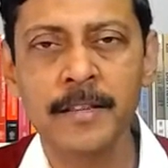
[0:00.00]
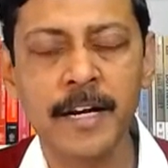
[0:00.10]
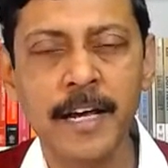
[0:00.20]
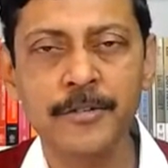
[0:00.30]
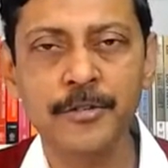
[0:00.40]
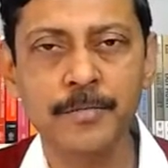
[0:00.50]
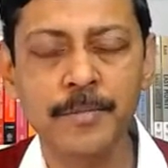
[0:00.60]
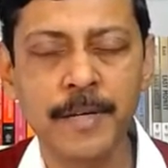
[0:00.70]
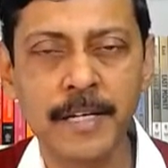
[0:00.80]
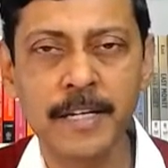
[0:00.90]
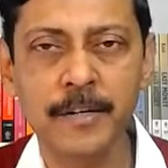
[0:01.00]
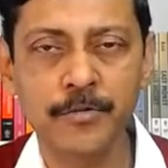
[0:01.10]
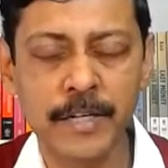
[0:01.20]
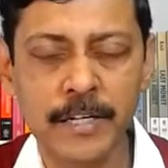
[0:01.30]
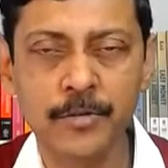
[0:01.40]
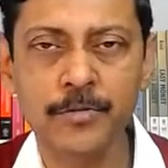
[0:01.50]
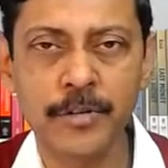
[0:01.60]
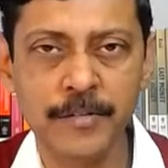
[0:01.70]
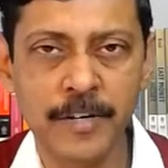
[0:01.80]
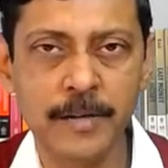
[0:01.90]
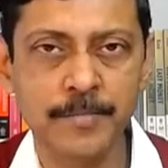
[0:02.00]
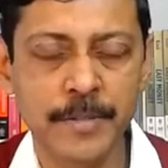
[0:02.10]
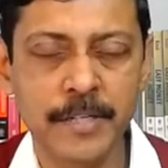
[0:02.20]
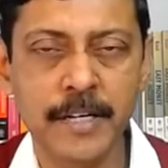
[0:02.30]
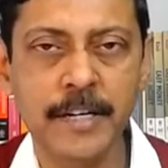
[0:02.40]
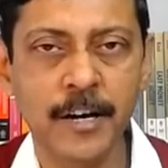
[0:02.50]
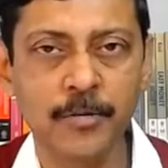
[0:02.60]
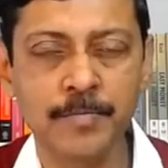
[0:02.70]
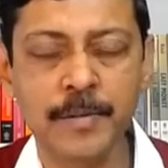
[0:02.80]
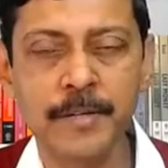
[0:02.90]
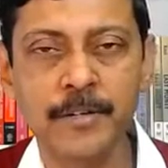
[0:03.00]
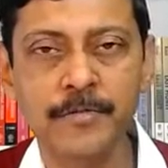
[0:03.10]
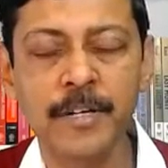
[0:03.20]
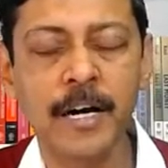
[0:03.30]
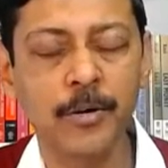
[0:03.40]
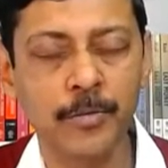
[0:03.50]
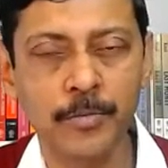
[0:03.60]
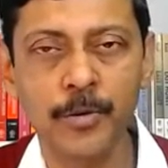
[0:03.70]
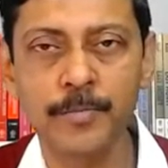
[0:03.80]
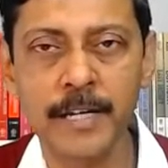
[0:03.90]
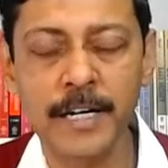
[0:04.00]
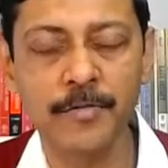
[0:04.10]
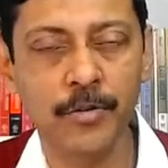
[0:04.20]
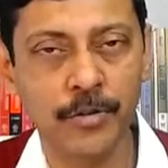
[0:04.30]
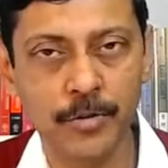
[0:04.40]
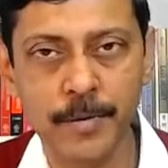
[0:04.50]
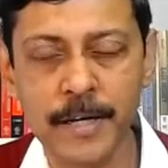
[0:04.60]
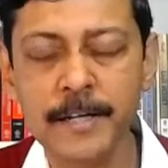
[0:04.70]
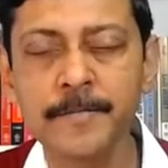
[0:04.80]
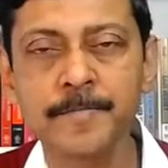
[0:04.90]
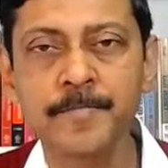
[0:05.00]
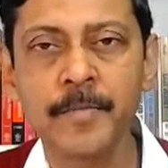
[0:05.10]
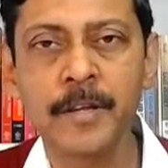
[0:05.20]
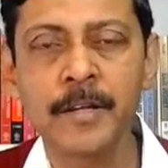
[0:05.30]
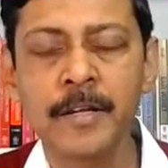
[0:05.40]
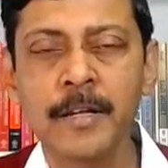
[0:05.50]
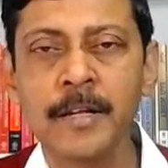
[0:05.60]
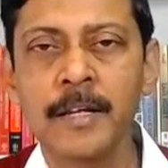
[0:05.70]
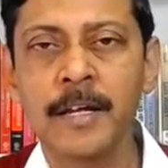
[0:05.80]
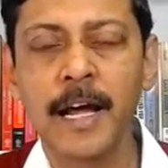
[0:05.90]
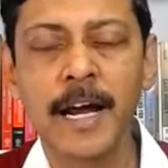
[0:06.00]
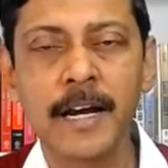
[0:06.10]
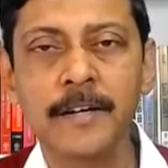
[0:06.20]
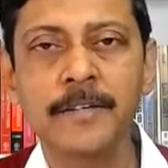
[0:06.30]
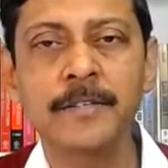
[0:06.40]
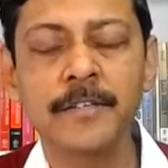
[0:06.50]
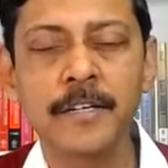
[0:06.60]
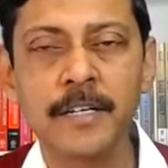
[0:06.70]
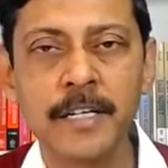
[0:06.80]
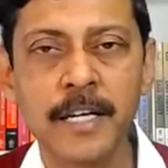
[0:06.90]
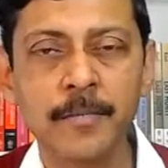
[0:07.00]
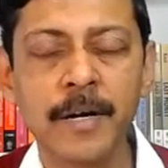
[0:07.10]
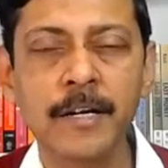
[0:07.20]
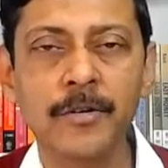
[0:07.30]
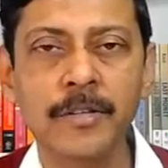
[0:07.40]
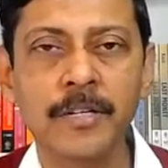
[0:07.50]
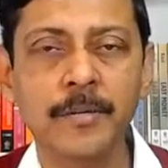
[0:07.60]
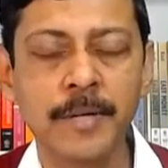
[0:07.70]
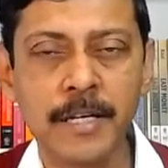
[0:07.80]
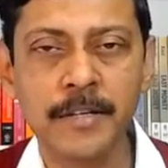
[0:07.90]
that I should be making a 20 to 25% down payment of the home that I want to buy, and the EMI on the remaining